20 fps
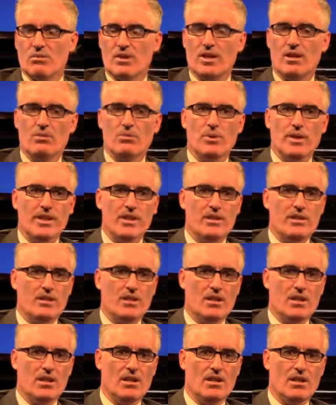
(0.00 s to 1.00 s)
Well,
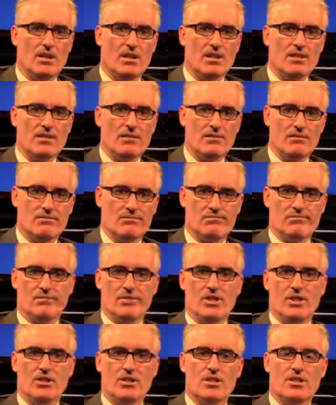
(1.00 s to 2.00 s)
we are
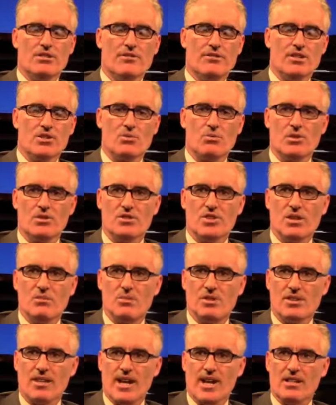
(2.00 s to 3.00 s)
the only Division I
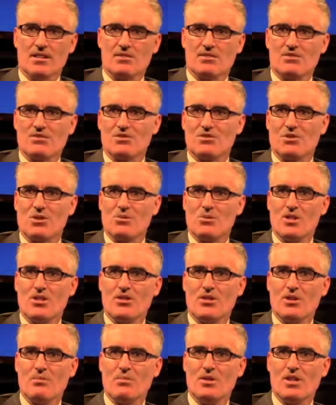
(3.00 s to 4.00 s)
team in Dallas, so we
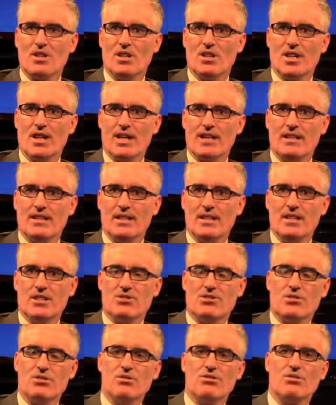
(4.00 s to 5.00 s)
thought it'd be a good
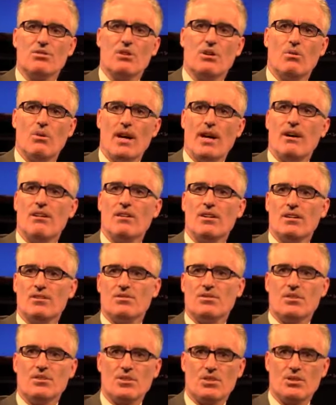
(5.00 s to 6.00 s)
idea to go out
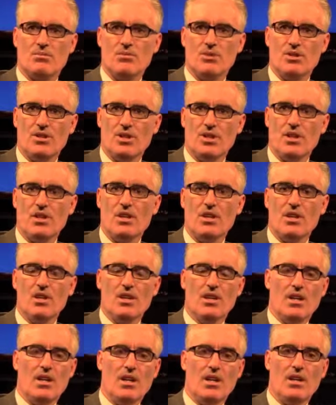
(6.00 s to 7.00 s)
into the community.
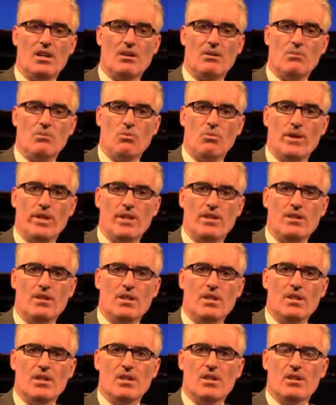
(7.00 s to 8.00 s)

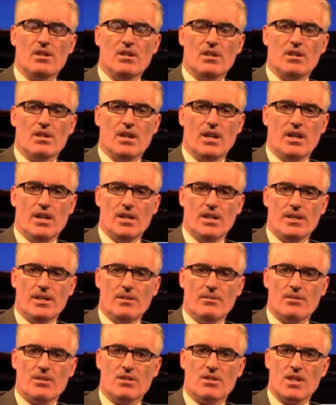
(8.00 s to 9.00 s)
When
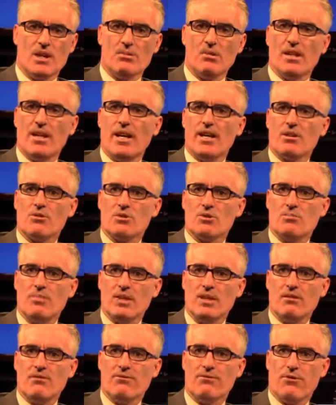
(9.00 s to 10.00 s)
the doubleheader is
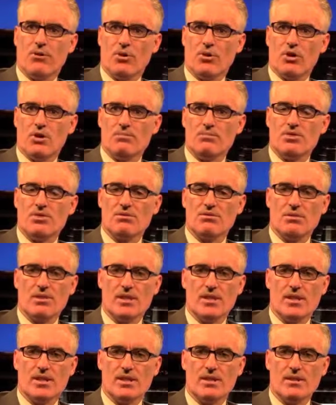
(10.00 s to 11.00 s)
being formed
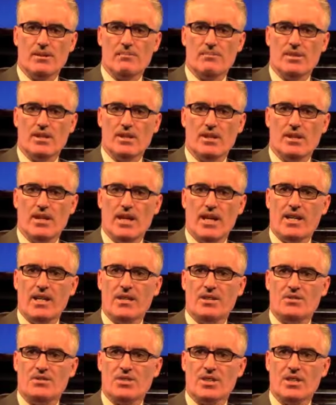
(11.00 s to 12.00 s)
in the
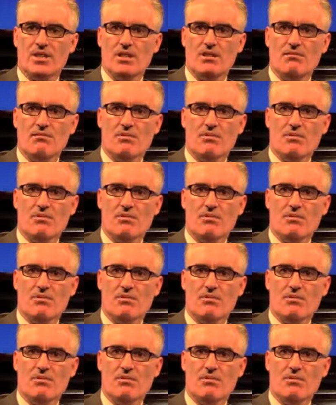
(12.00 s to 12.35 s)
AAC